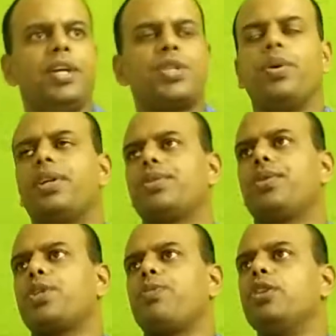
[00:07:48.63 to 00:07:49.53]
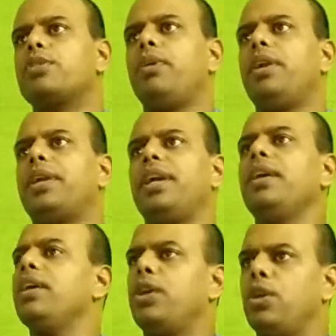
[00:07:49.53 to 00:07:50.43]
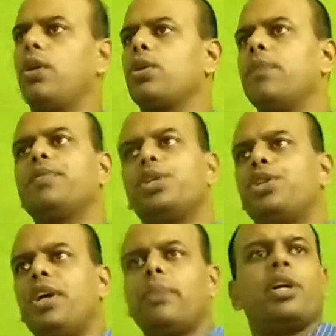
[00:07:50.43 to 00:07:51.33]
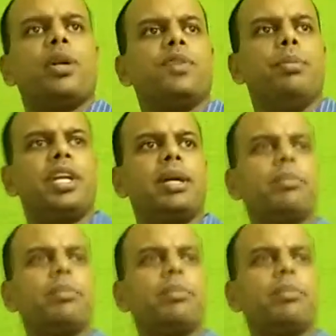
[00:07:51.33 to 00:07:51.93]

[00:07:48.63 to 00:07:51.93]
So it is the responsibility not of the chairman of the meeting,